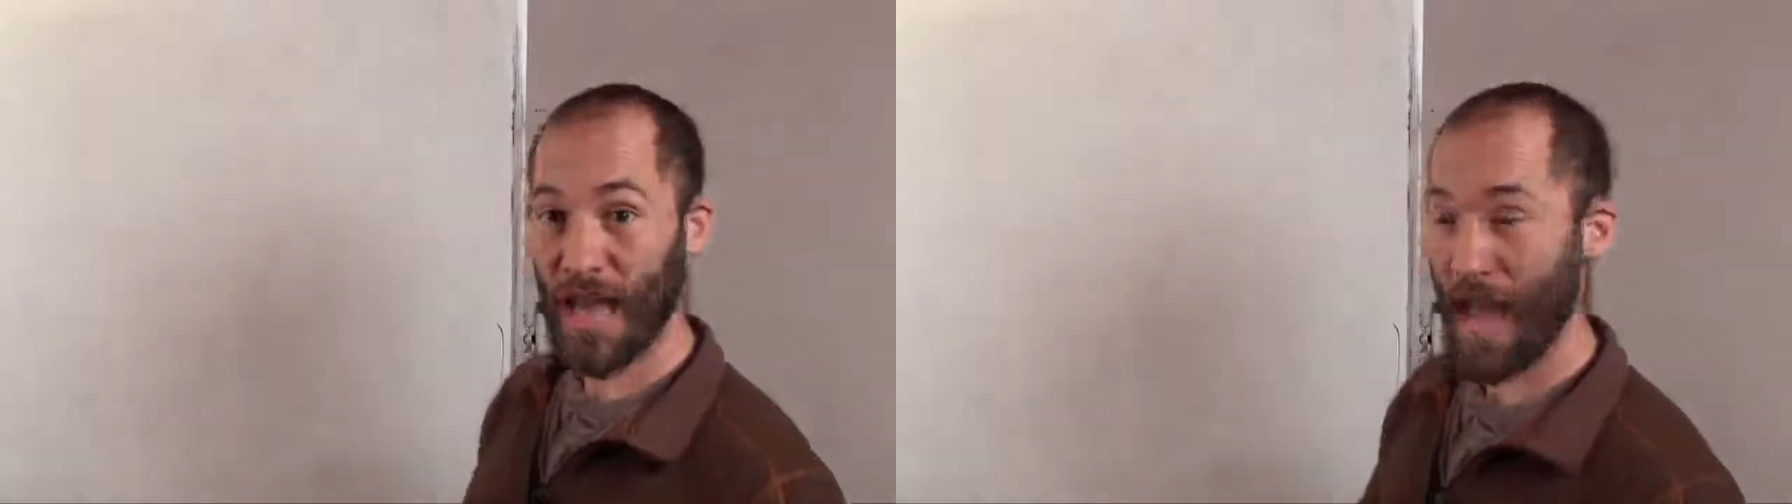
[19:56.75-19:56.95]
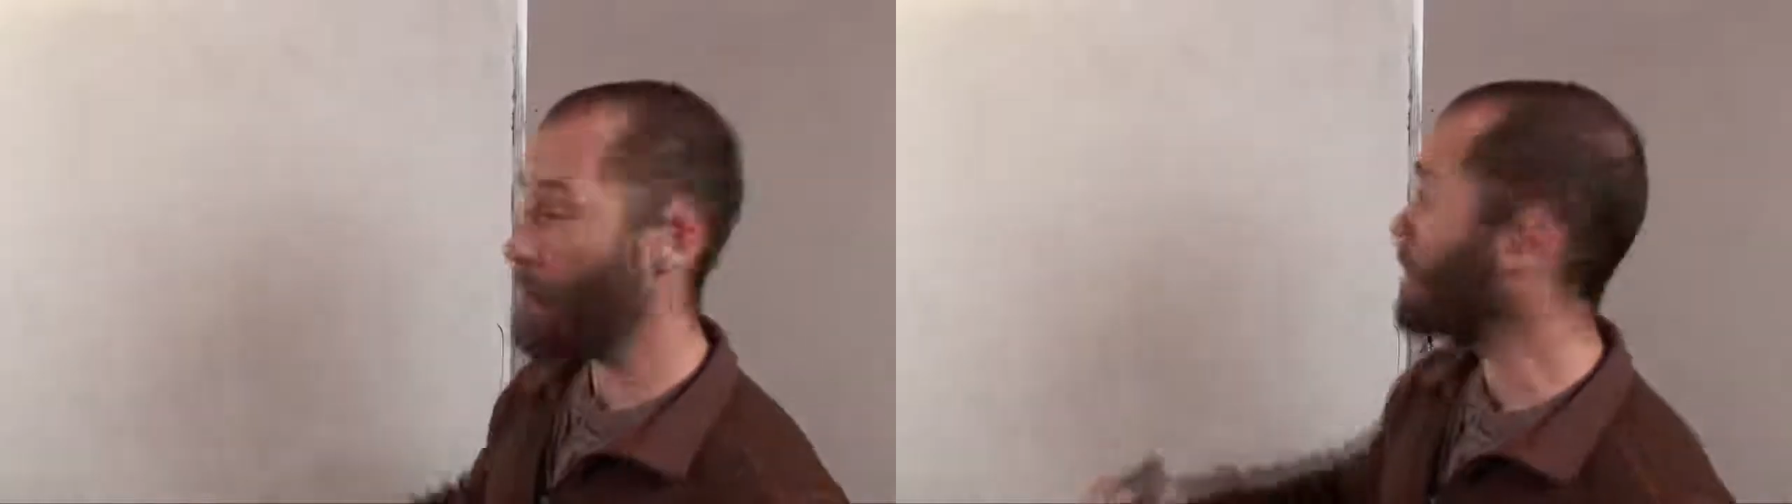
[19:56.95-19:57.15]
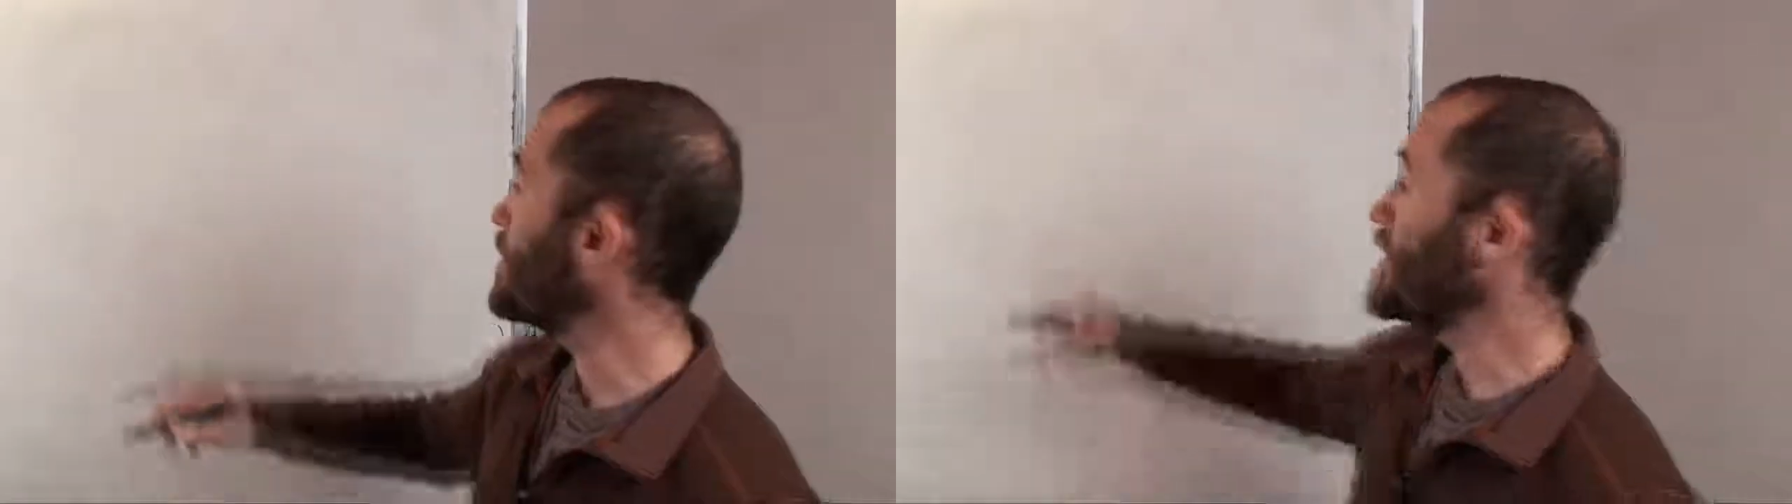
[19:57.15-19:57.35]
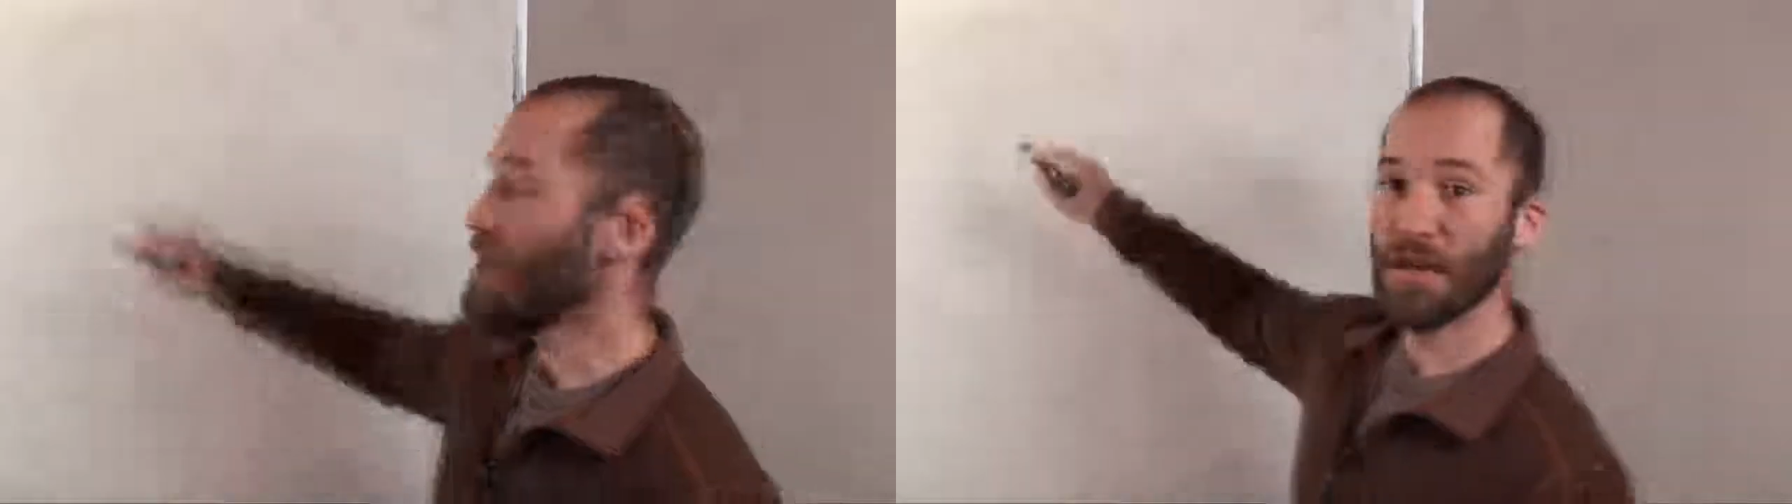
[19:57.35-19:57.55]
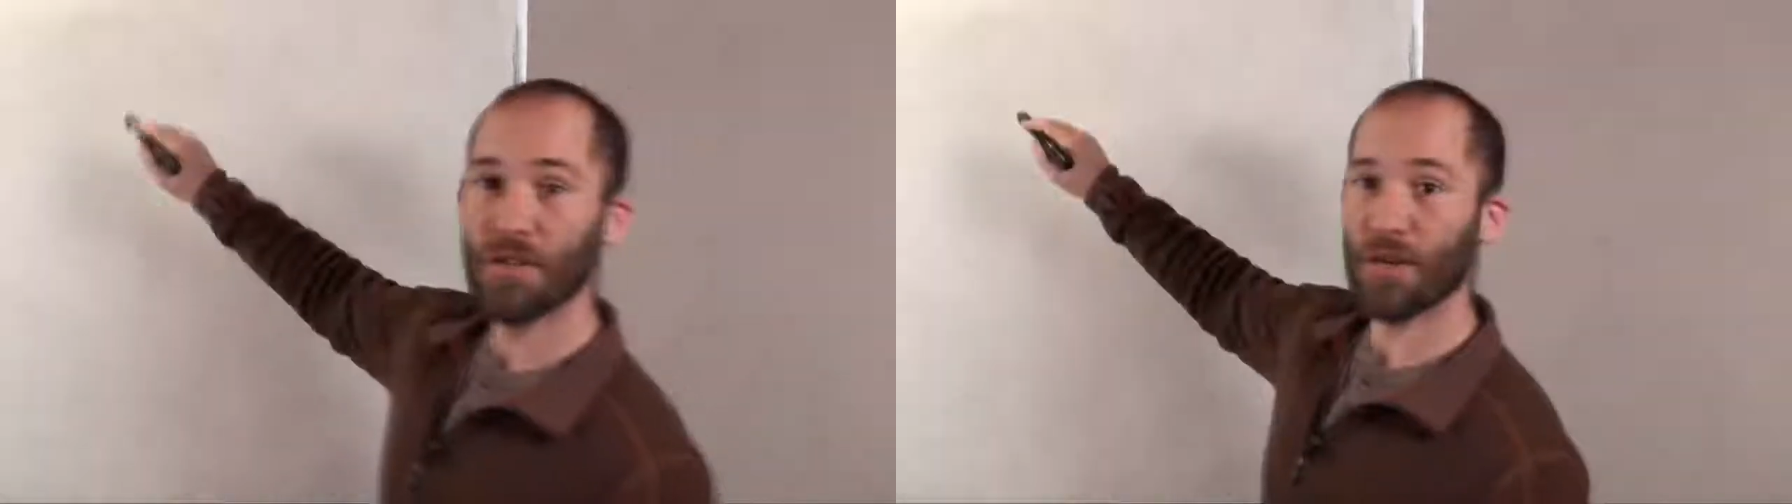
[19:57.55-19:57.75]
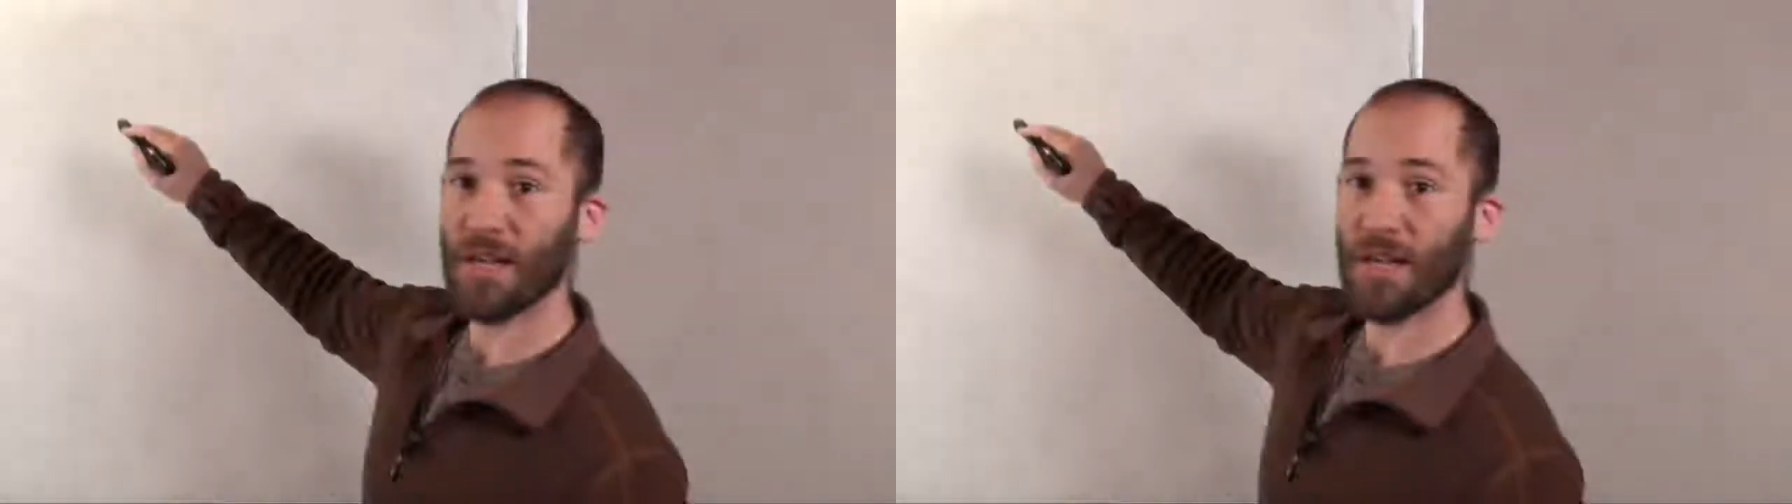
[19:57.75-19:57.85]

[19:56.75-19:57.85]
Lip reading: to happen. So